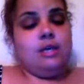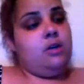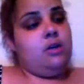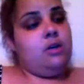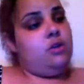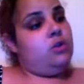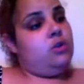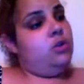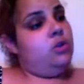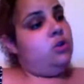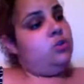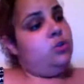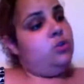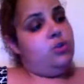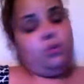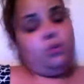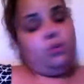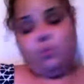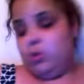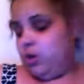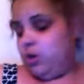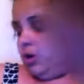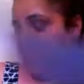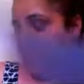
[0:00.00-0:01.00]
those were the
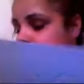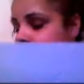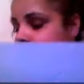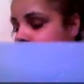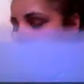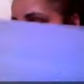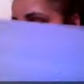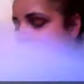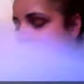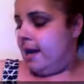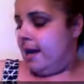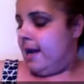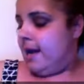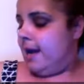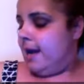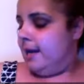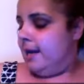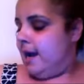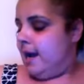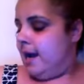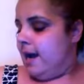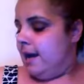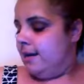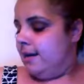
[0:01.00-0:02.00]
words that I
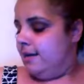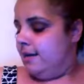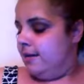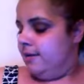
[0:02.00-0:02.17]
got